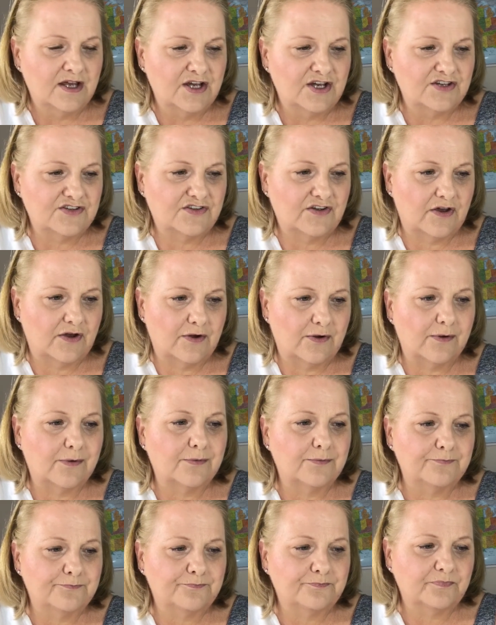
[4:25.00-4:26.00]

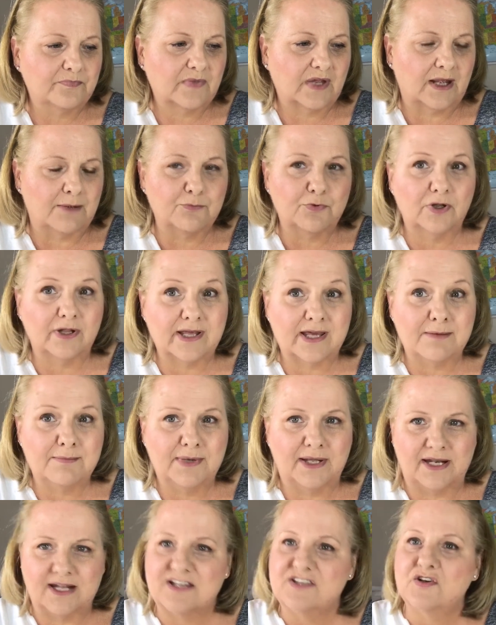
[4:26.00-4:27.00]
So I'm really
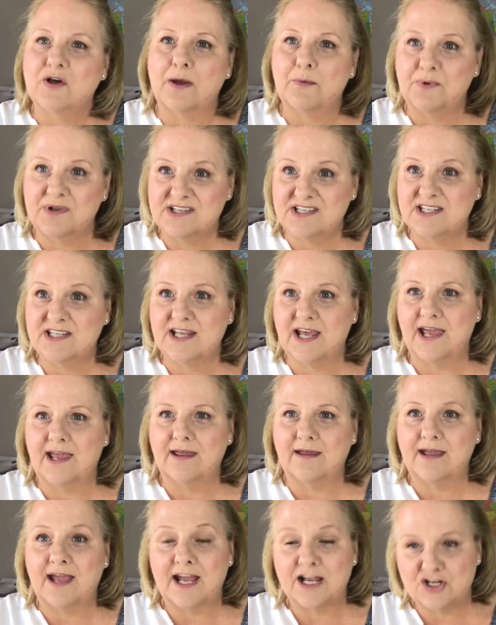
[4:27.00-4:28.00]
committed. So I went
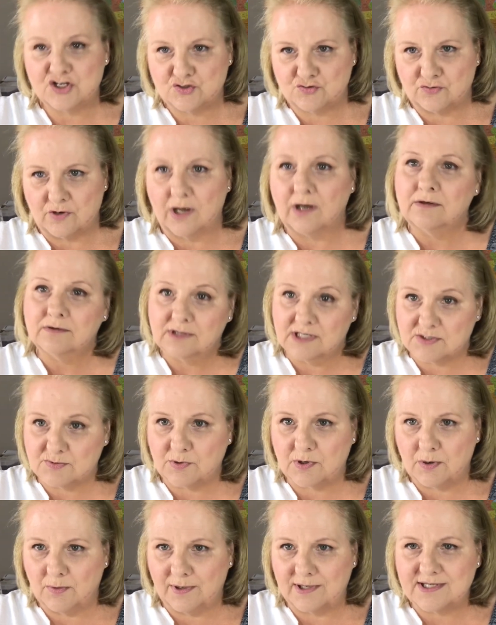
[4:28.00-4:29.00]
today extra, because we're
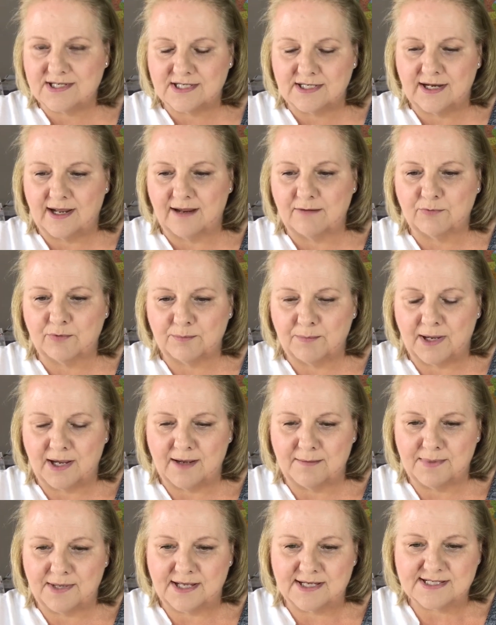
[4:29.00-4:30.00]
going tonight when my
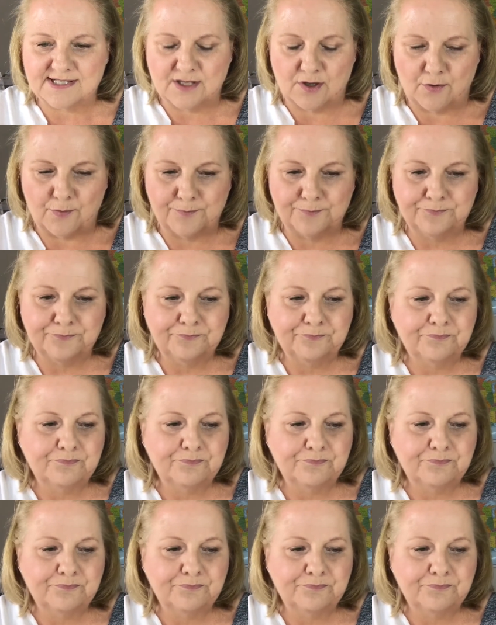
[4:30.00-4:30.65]
hubby gets home,